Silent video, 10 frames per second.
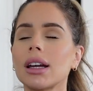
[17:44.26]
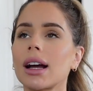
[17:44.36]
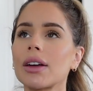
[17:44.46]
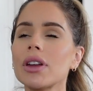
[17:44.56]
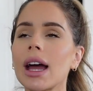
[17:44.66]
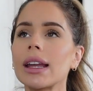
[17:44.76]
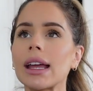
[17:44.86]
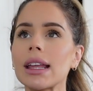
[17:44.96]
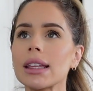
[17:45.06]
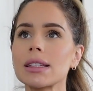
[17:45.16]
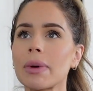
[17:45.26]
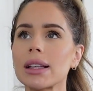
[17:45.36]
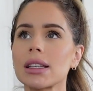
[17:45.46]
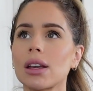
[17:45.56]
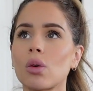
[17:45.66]
I haven't had anything
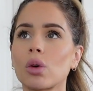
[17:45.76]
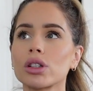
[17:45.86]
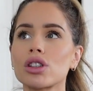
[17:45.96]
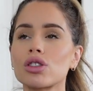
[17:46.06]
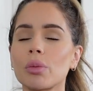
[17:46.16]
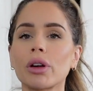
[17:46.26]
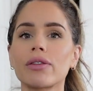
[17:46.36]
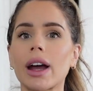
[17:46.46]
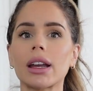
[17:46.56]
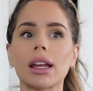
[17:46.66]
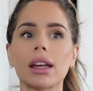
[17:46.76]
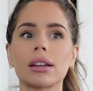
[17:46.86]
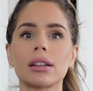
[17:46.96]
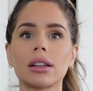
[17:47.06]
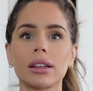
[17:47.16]
spicy or super
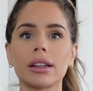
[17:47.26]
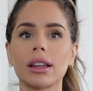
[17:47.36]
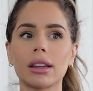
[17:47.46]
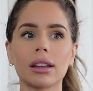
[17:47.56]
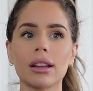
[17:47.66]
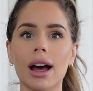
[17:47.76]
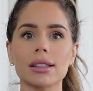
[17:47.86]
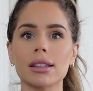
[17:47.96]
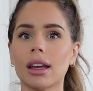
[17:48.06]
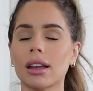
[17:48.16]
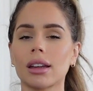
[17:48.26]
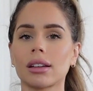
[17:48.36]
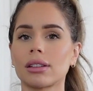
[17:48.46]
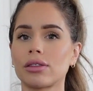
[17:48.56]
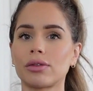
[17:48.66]
fatty in the last like
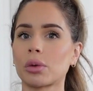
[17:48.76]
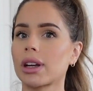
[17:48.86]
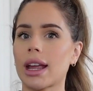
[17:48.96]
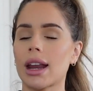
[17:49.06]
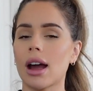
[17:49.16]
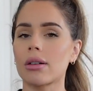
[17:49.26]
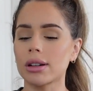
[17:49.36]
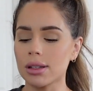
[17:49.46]
48 hours.